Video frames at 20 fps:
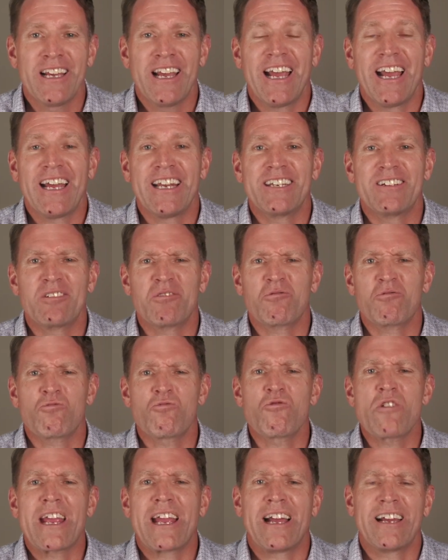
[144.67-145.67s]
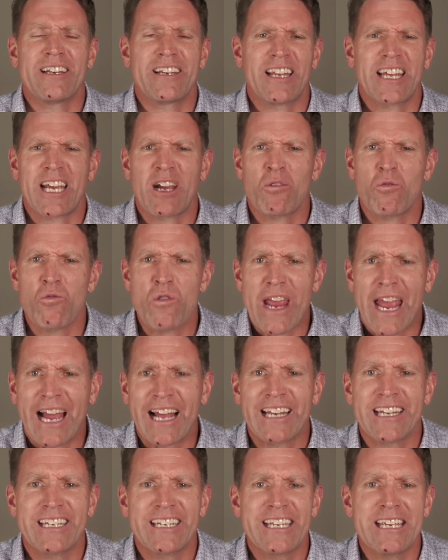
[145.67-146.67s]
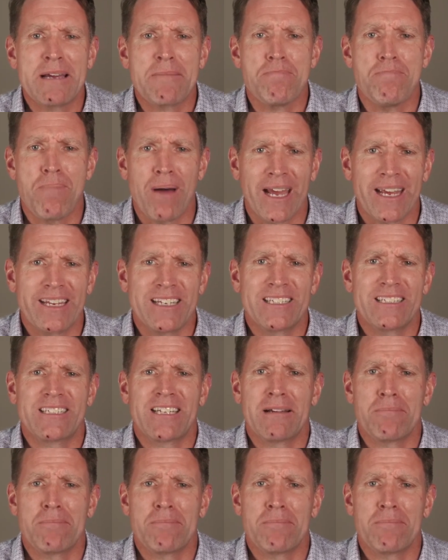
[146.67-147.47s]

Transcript: and like a reality-based